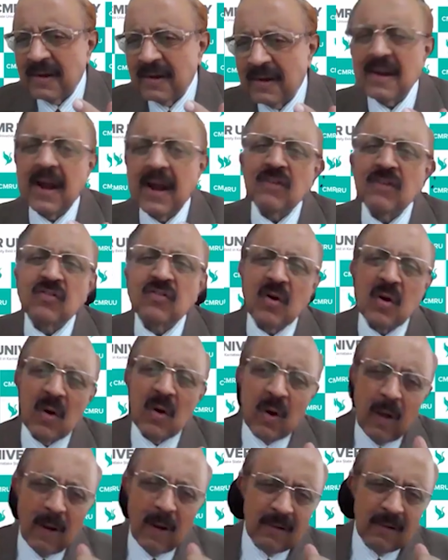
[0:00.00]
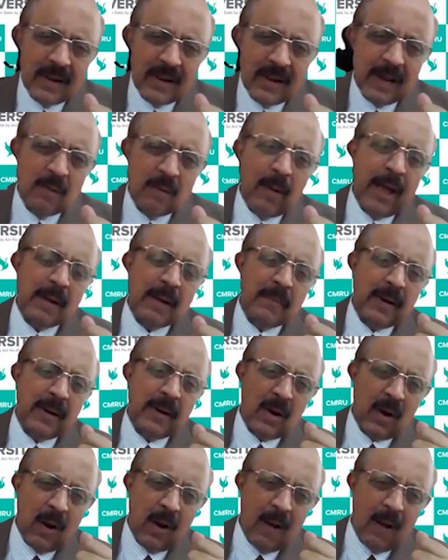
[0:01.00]
in international law,
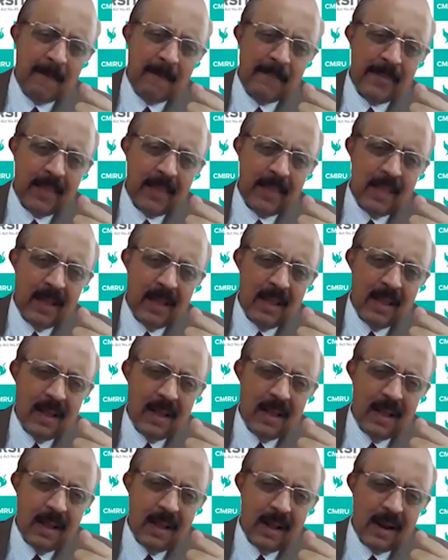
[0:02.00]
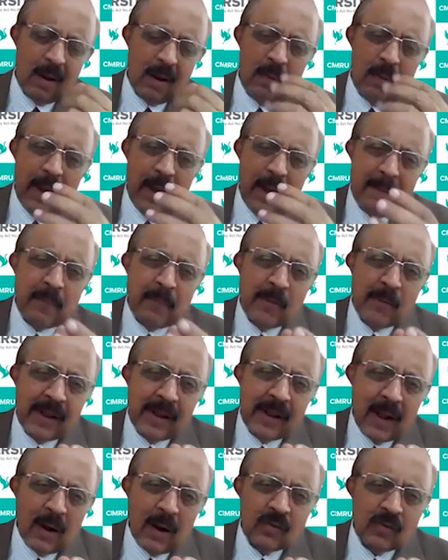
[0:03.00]
environmental law. Now, I am
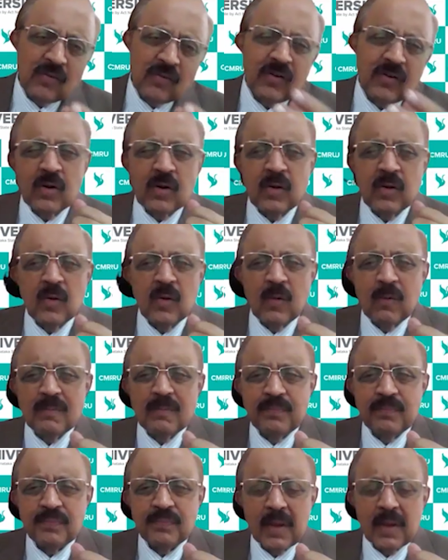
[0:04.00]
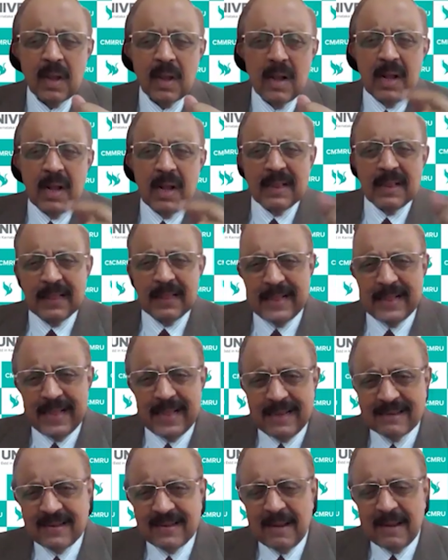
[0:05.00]
putting a question to you.
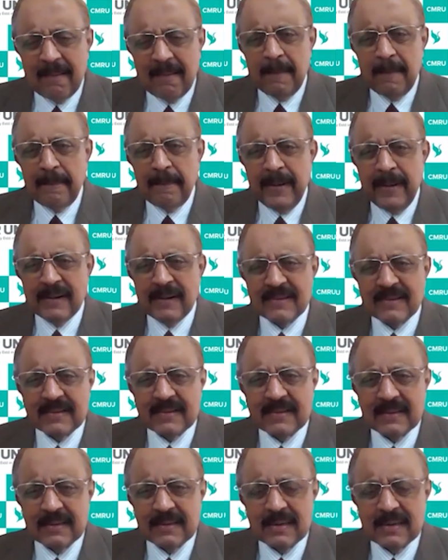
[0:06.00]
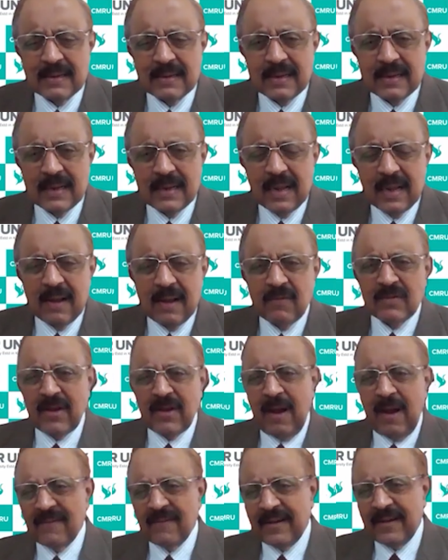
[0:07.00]
These developments,
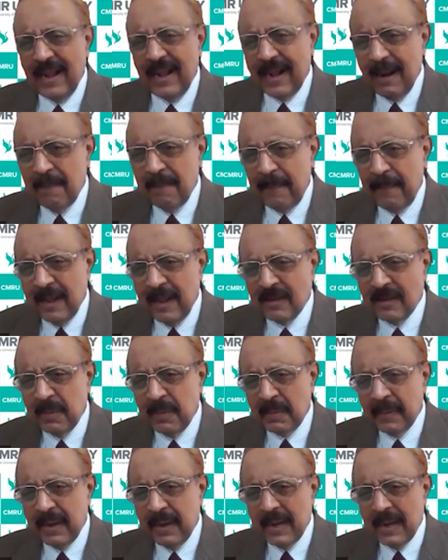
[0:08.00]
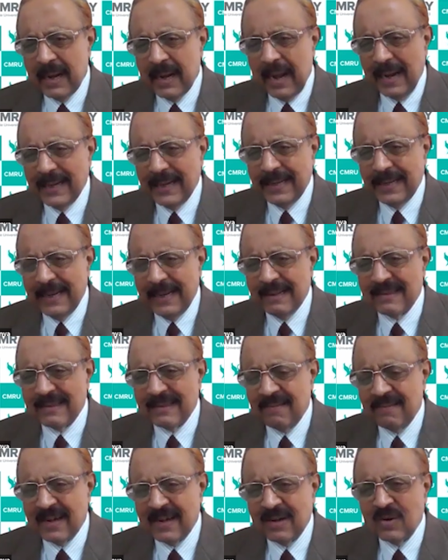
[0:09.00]
which have taken place between
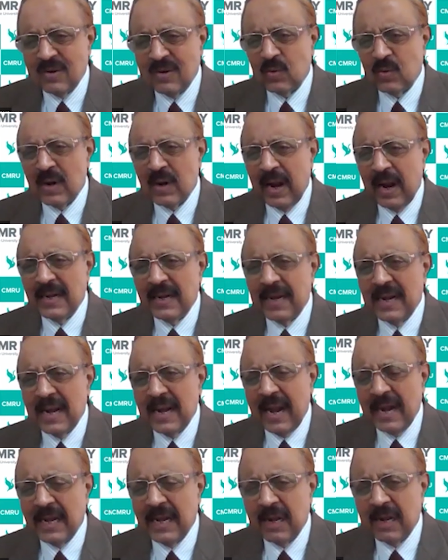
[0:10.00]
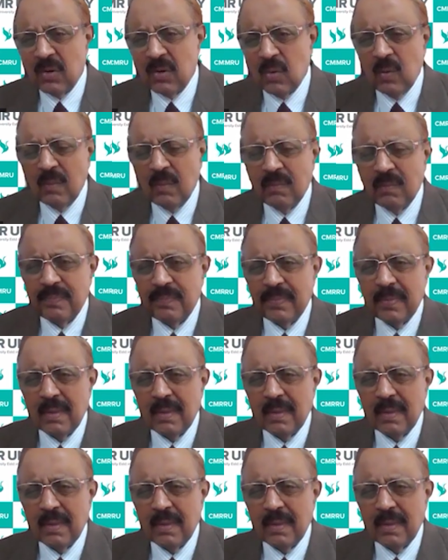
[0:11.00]
1972 to 1992,